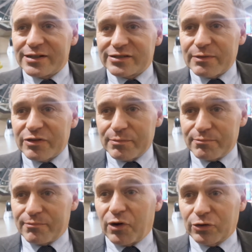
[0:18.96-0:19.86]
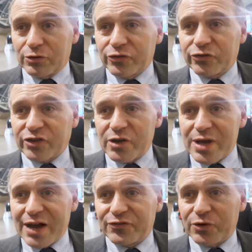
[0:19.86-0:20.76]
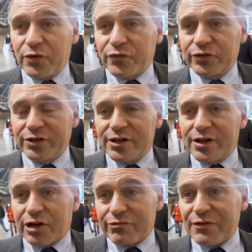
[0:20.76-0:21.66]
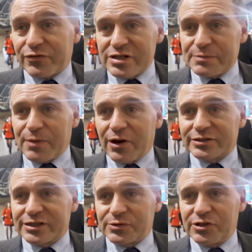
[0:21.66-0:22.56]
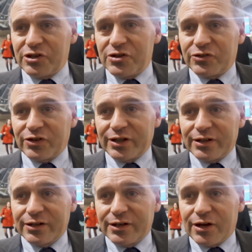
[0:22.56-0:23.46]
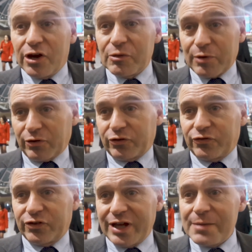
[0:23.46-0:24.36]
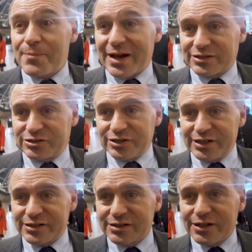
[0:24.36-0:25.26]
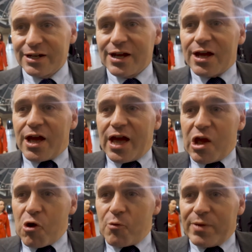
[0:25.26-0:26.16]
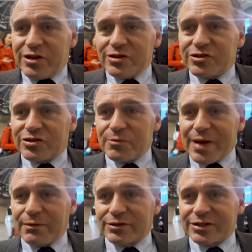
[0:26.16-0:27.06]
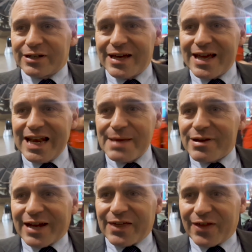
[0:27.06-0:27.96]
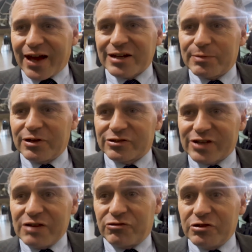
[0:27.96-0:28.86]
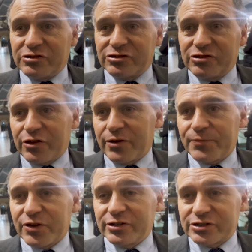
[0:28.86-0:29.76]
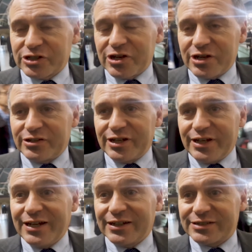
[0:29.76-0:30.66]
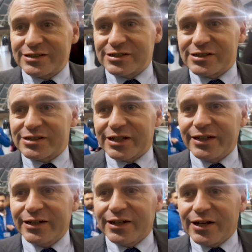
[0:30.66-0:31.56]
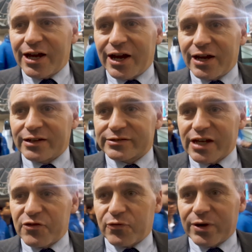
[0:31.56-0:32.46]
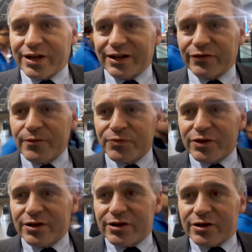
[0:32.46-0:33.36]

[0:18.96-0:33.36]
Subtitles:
in some of the models, so we have to often correct for these biases when using other models for impact studies. It would be good to be able to eliminate that, because that introduces another uncertainty and inconsistency. So if we can have